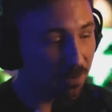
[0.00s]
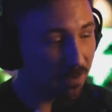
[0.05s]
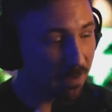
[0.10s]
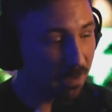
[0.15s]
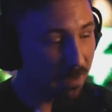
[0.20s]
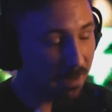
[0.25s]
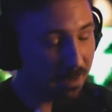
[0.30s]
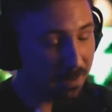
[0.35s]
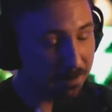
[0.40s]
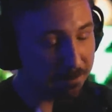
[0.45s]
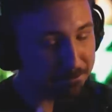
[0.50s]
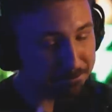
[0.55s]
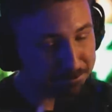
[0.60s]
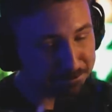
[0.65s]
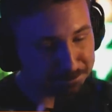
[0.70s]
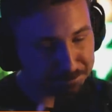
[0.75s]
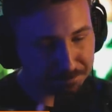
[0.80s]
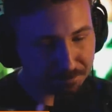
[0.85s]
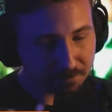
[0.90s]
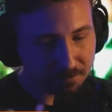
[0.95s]
um,
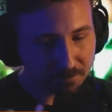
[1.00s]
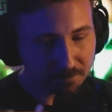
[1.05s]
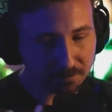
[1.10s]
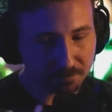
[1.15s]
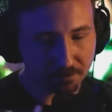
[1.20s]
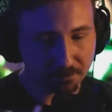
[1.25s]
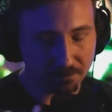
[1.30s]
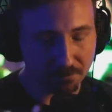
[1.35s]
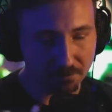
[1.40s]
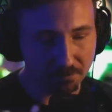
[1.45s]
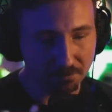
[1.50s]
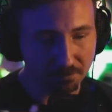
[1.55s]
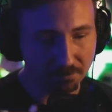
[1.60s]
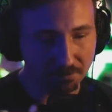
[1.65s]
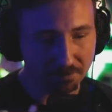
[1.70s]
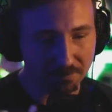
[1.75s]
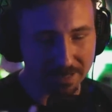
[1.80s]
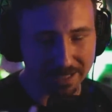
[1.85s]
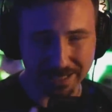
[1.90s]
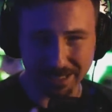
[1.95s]

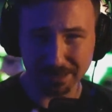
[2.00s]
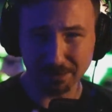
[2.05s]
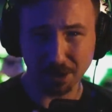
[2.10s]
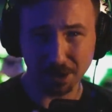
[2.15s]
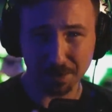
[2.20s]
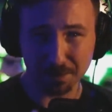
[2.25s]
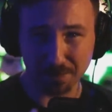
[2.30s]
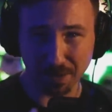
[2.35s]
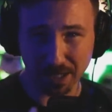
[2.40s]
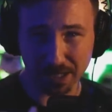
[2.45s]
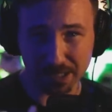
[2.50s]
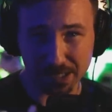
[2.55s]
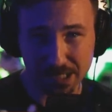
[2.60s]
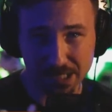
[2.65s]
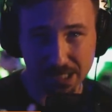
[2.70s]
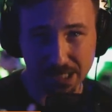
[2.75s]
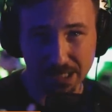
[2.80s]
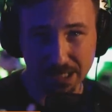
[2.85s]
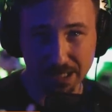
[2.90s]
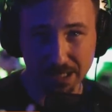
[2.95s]
Elon
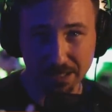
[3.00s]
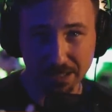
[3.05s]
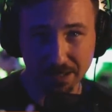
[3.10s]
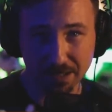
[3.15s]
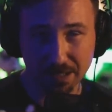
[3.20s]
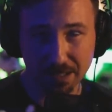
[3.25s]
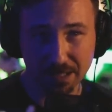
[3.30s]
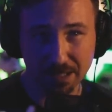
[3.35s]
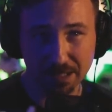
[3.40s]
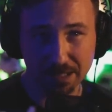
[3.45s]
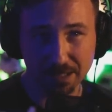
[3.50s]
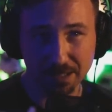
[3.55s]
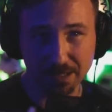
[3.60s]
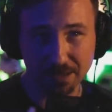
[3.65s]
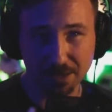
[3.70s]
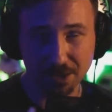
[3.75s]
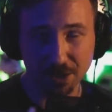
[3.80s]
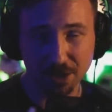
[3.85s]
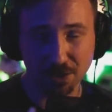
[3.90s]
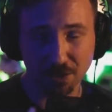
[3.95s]
Musk,
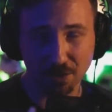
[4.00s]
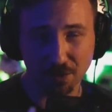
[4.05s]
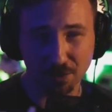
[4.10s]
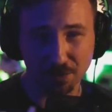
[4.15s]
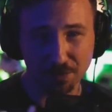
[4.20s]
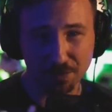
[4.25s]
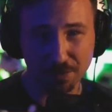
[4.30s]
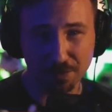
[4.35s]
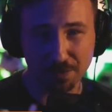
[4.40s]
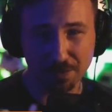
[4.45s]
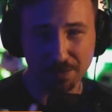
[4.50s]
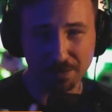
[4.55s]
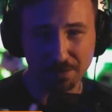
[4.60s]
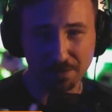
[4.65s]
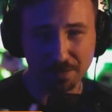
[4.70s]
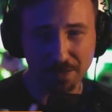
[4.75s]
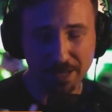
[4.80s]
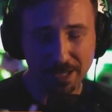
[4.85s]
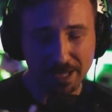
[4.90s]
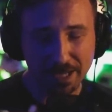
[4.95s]
you know,
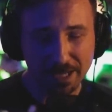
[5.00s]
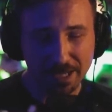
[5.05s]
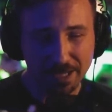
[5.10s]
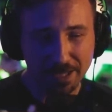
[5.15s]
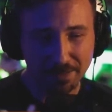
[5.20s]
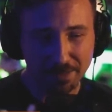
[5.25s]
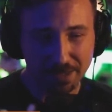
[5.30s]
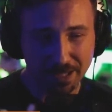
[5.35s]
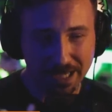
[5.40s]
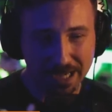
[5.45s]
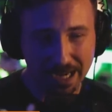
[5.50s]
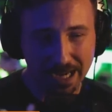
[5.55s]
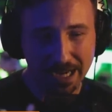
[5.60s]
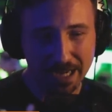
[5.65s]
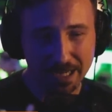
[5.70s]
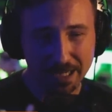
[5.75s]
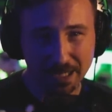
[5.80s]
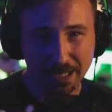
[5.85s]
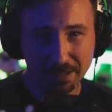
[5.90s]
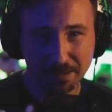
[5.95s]
the
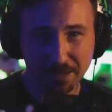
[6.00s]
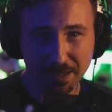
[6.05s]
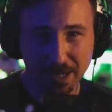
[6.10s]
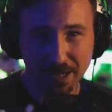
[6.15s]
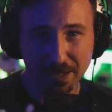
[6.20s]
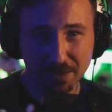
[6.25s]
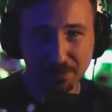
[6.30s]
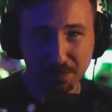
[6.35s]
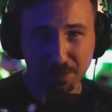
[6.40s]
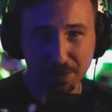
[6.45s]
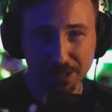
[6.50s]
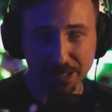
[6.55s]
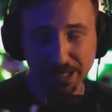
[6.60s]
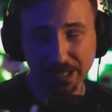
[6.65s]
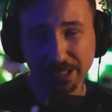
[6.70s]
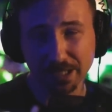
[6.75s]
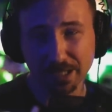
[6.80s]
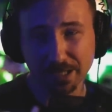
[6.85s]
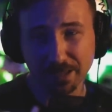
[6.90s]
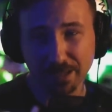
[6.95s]
guy kind of
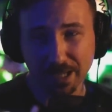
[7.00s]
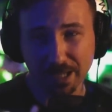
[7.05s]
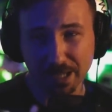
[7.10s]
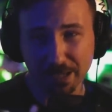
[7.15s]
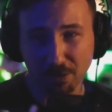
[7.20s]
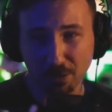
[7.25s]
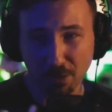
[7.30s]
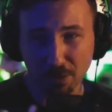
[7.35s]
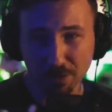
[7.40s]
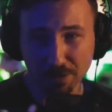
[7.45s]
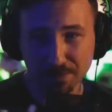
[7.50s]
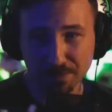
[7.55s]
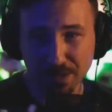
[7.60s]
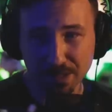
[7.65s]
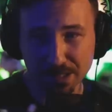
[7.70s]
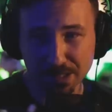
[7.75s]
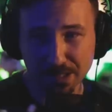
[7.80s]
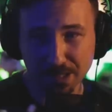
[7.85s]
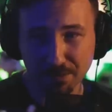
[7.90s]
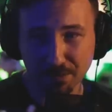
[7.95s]
predicted that all of
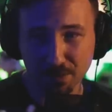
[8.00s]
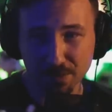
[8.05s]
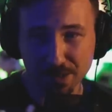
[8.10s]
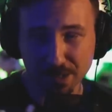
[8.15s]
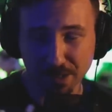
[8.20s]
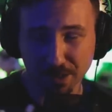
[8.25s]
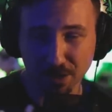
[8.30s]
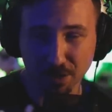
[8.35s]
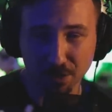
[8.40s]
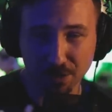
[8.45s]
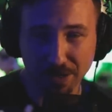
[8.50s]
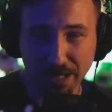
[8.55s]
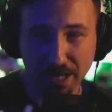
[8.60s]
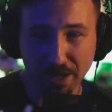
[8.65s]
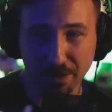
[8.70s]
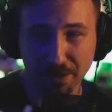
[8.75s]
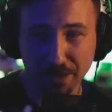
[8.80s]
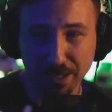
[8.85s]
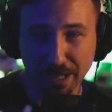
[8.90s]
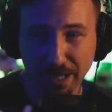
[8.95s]
this stuff was going to go
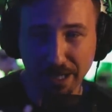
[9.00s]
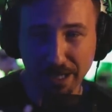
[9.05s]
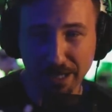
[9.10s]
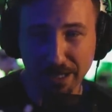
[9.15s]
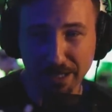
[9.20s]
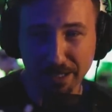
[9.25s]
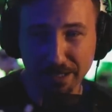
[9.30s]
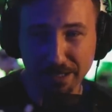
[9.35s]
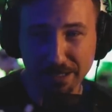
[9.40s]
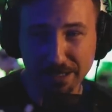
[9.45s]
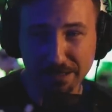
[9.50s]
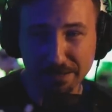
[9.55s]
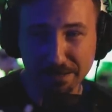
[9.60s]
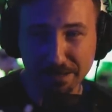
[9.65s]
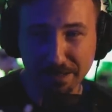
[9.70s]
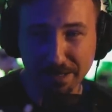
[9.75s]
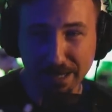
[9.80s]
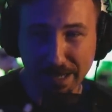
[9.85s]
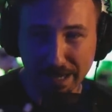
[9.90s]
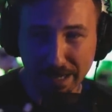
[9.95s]
down, and
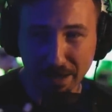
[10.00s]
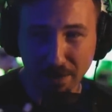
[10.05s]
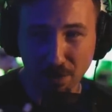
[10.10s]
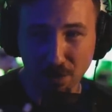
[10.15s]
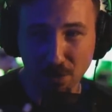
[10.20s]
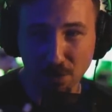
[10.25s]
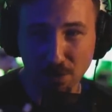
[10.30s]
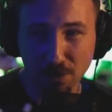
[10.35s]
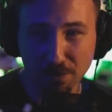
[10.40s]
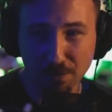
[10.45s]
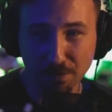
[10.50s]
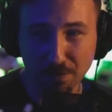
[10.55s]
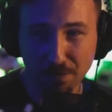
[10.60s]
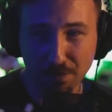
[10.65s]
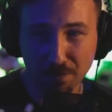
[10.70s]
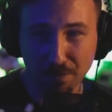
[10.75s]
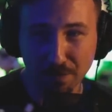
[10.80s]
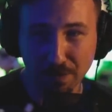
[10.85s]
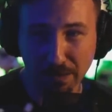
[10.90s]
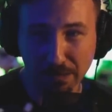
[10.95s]
now
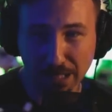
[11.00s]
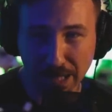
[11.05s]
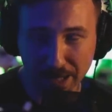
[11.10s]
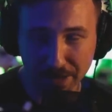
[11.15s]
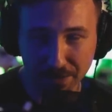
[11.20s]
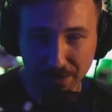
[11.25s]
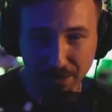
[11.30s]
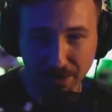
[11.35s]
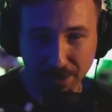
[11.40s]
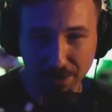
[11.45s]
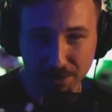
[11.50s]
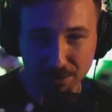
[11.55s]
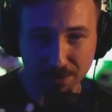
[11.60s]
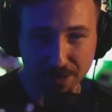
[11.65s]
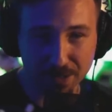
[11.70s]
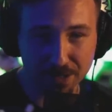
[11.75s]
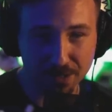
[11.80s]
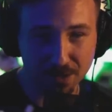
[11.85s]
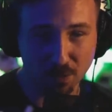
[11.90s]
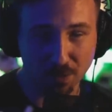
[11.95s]
a lot of the
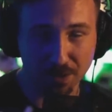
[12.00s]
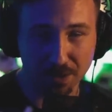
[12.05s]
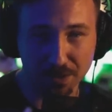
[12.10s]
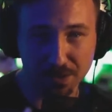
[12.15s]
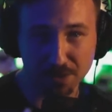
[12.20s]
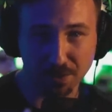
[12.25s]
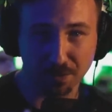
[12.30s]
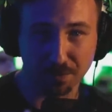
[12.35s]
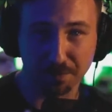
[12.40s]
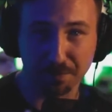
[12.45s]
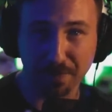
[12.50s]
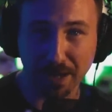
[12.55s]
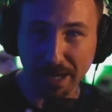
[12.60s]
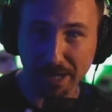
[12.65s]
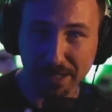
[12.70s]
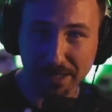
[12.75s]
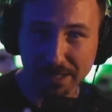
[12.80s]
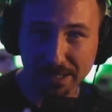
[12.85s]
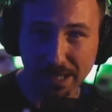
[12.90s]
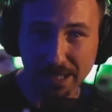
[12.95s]
country is going to start
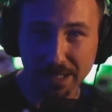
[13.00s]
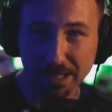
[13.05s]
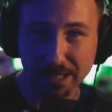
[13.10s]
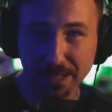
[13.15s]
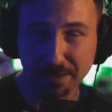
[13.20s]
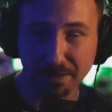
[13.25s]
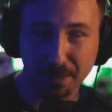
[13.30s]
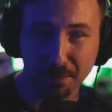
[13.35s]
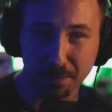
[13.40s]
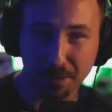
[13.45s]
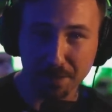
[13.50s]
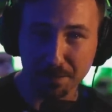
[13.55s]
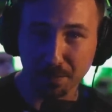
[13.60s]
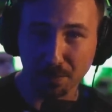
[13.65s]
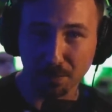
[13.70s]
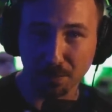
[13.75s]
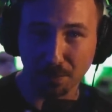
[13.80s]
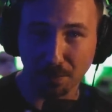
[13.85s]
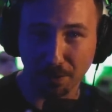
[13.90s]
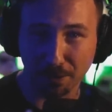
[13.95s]
mandating that
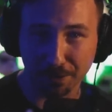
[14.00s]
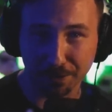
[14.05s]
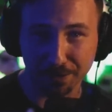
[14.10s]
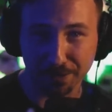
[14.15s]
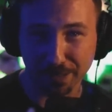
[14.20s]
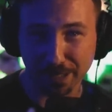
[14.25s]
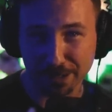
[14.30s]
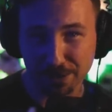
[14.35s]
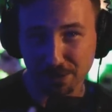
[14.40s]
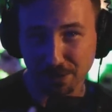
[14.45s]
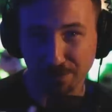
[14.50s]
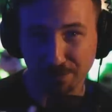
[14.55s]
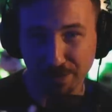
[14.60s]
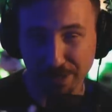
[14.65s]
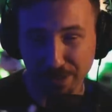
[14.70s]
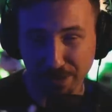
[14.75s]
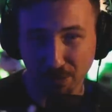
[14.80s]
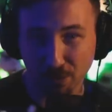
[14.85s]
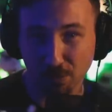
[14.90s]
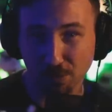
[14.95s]
people are in electric
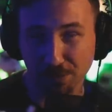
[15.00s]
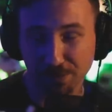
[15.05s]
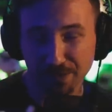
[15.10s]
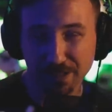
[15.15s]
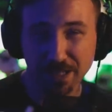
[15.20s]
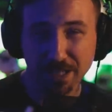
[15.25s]
vehicles.